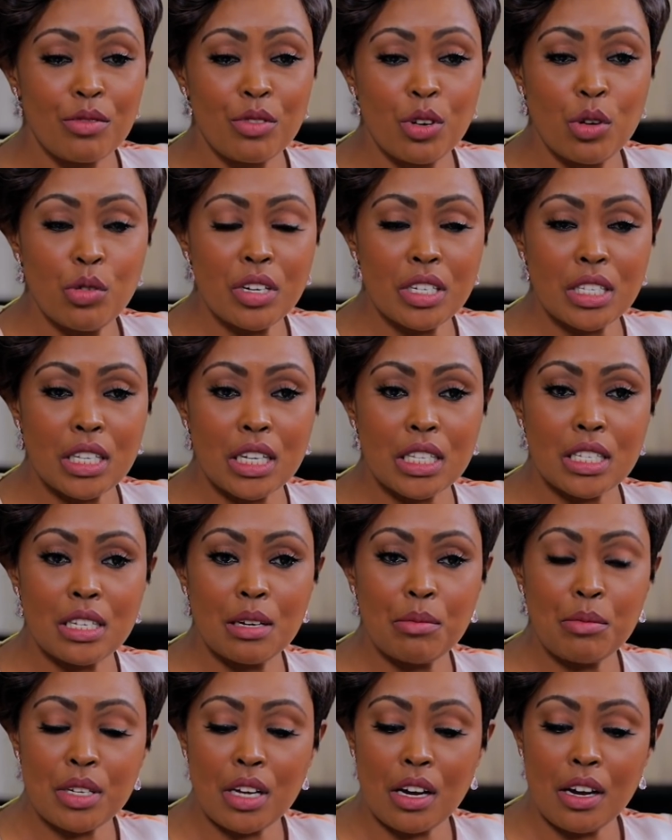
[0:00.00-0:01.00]
I've noticed that
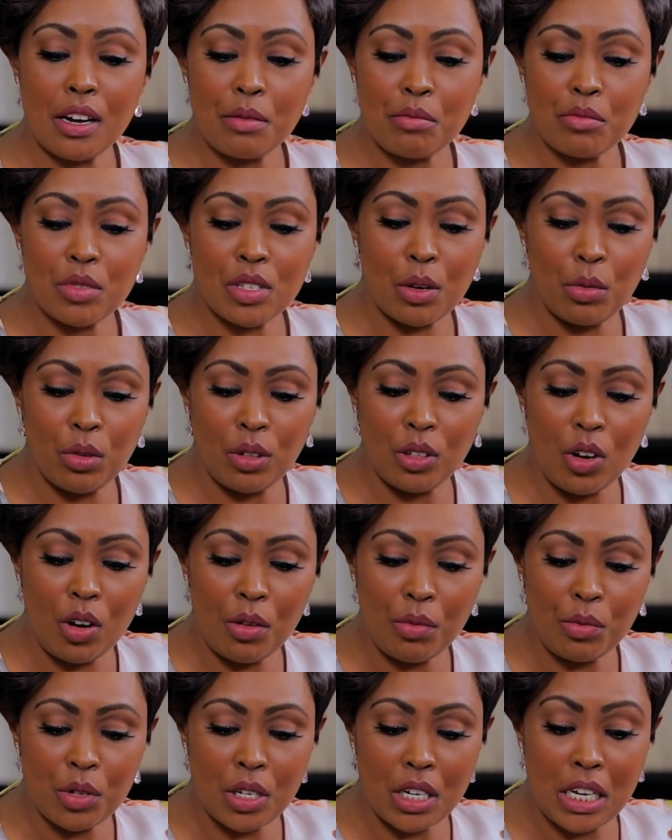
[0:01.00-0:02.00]
sometimes they will
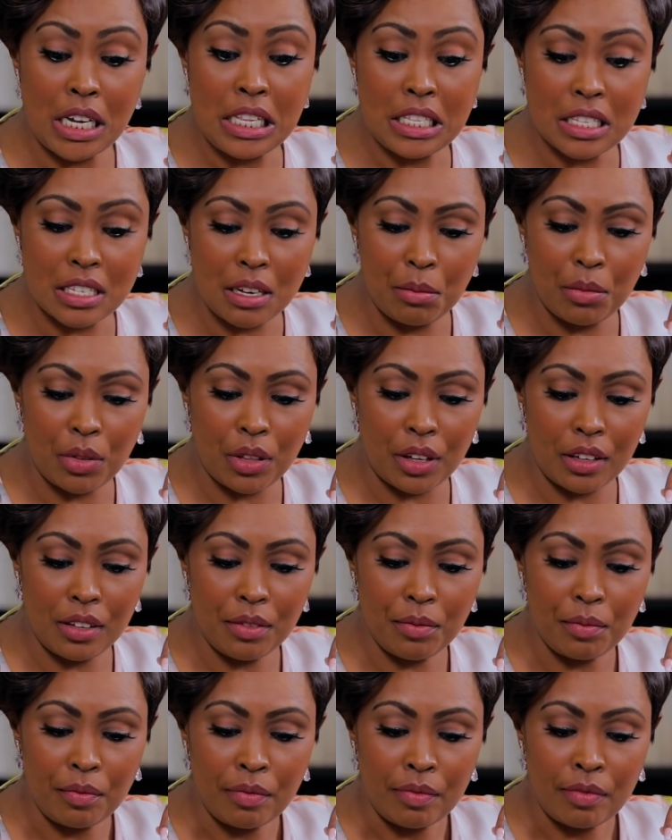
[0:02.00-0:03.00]
not eat something,
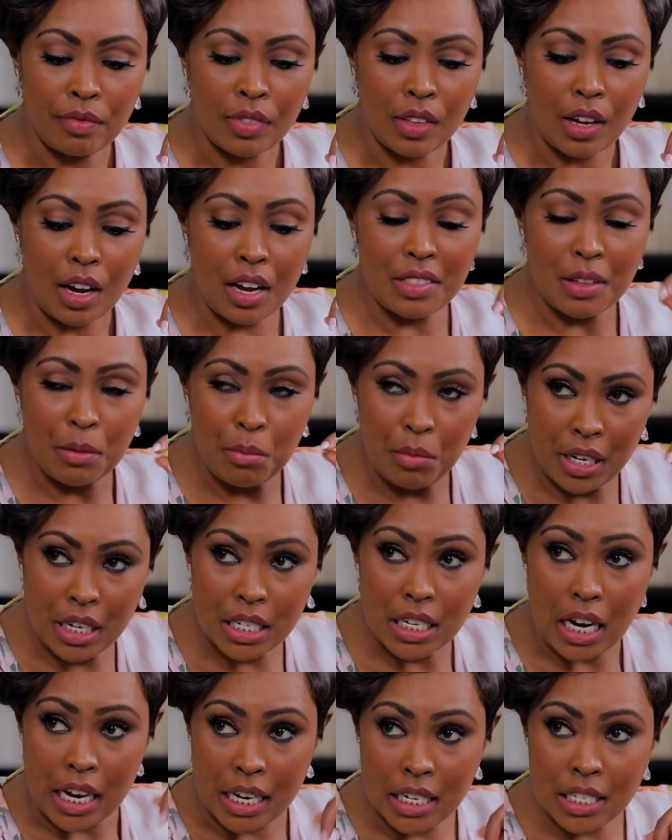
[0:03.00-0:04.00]
and the
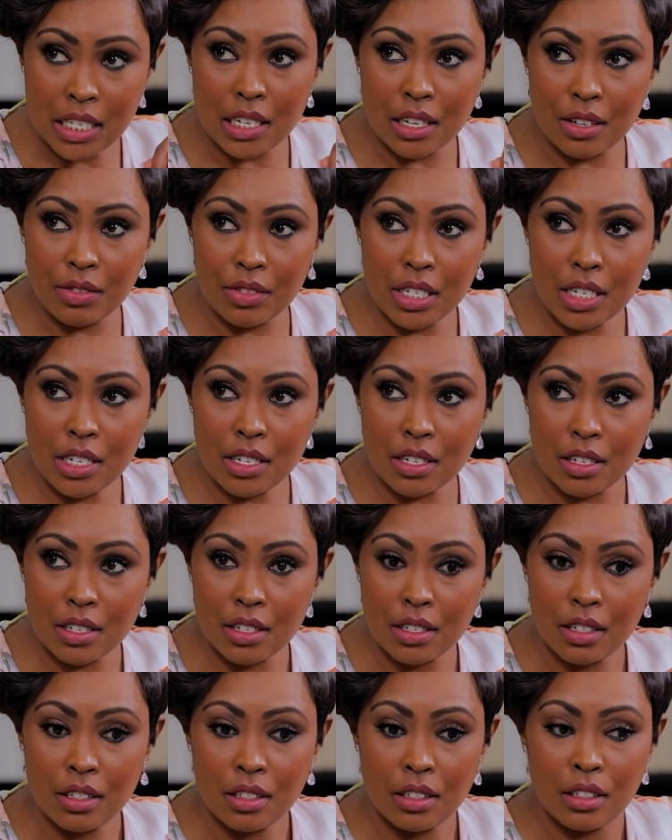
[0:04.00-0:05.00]
minute I serve it,
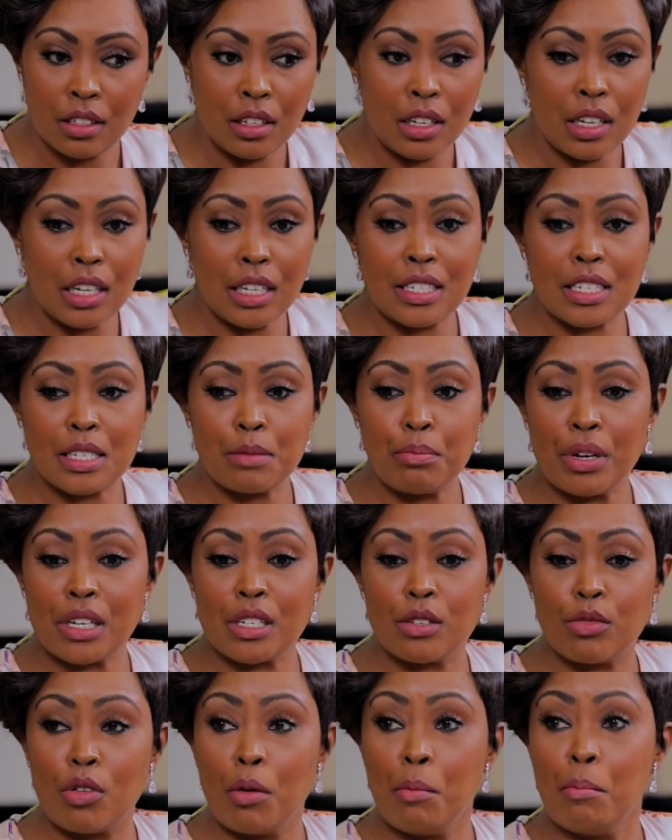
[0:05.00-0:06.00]
it is
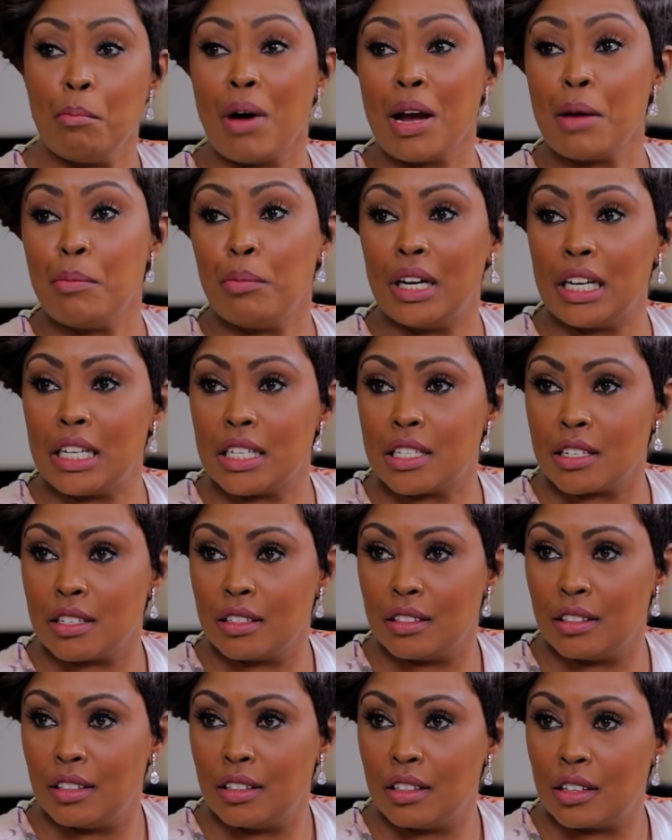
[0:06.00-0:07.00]
picked from my plate.
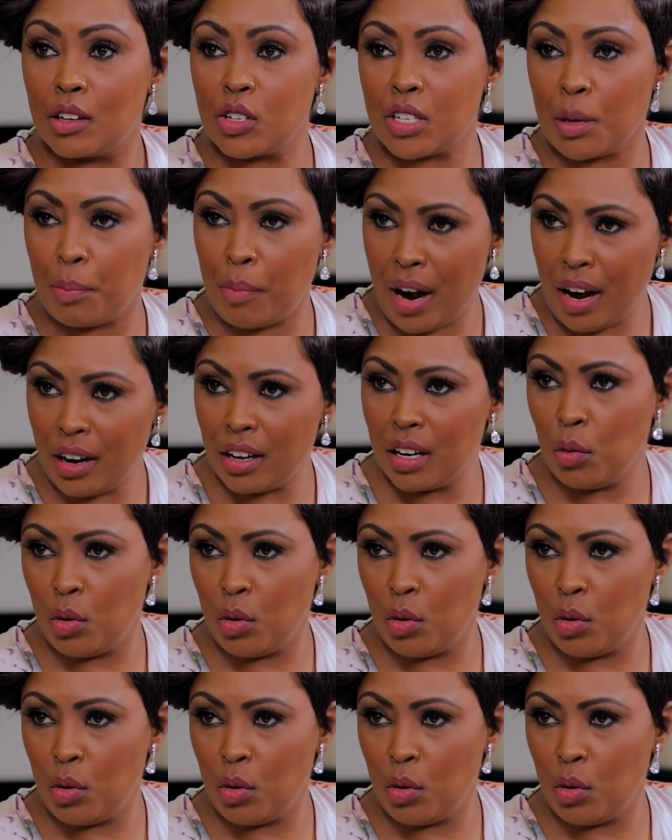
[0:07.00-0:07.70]
Because apparently